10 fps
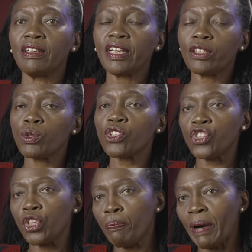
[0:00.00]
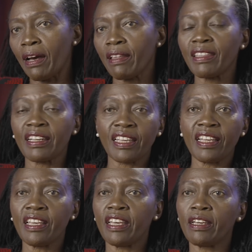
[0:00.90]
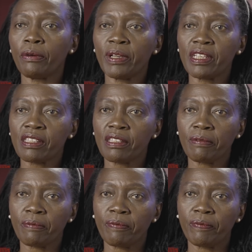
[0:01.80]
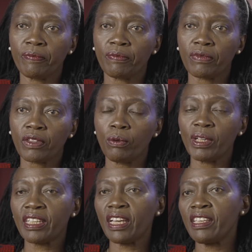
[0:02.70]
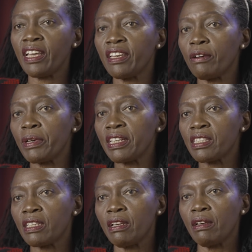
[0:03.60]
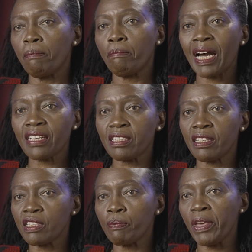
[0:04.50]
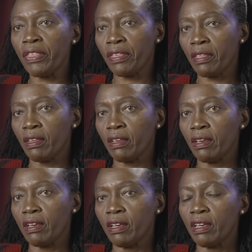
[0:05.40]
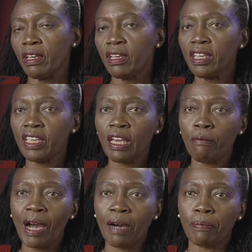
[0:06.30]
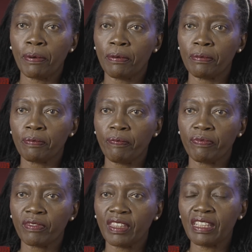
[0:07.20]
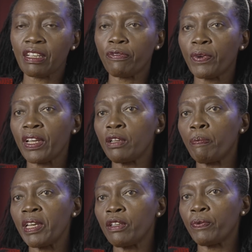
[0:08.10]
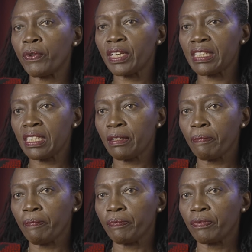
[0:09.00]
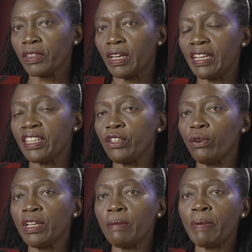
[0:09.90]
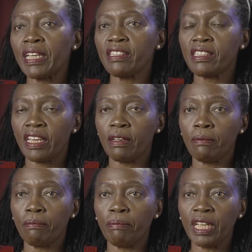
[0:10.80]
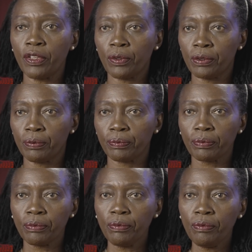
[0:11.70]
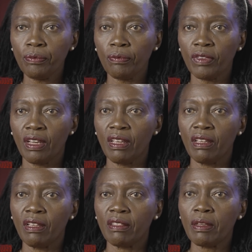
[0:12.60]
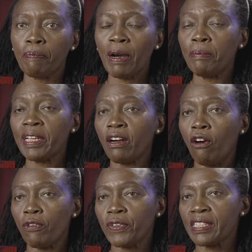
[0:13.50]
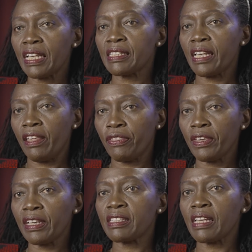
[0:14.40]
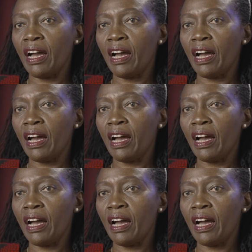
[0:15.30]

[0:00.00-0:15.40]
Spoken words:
it was cheaper than Kenya Airways. When Kenya Airways burst his myth, he came up that a friend paid for it and he only paid 10 million. The Public Officers Ethics